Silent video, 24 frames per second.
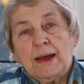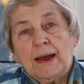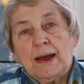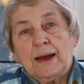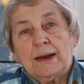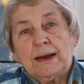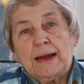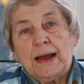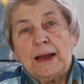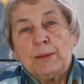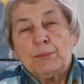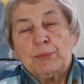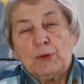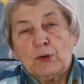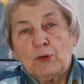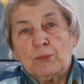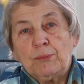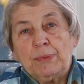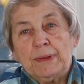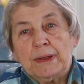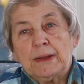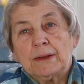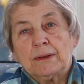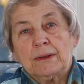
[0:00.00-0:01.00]

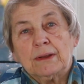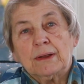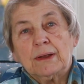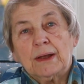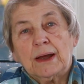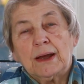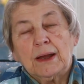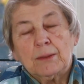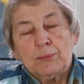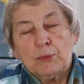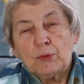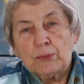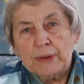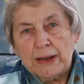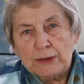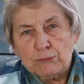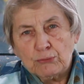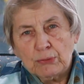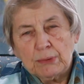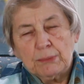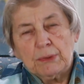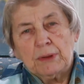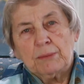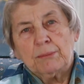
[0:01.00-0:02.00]

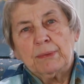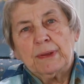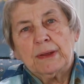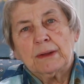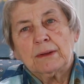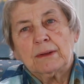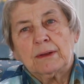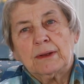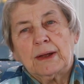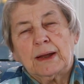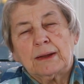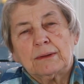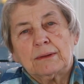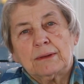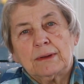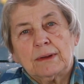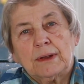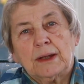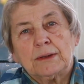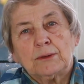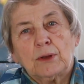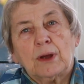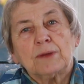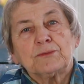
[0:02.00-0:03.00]
Hyponatremia being
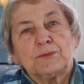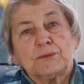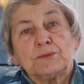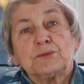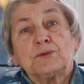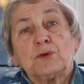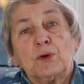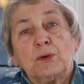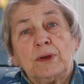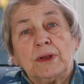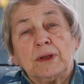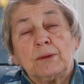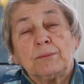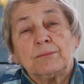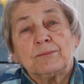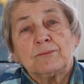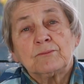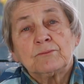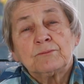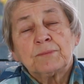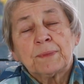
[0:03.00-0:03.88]
a loss of sodium.